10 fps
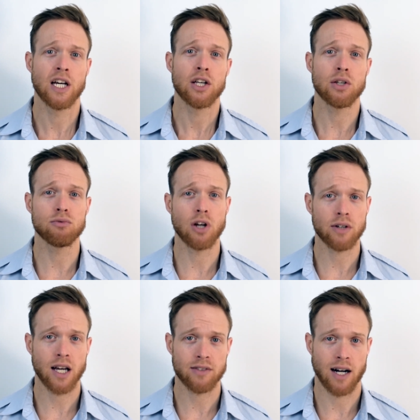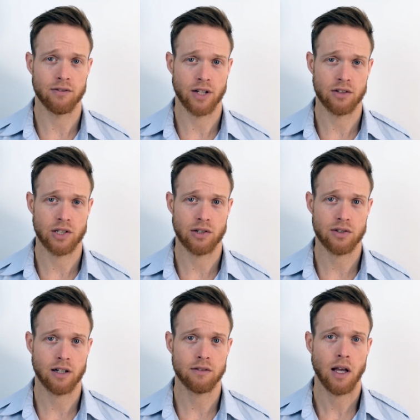you don't have confidence in
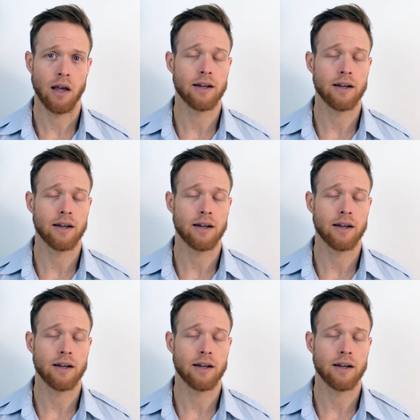yourself,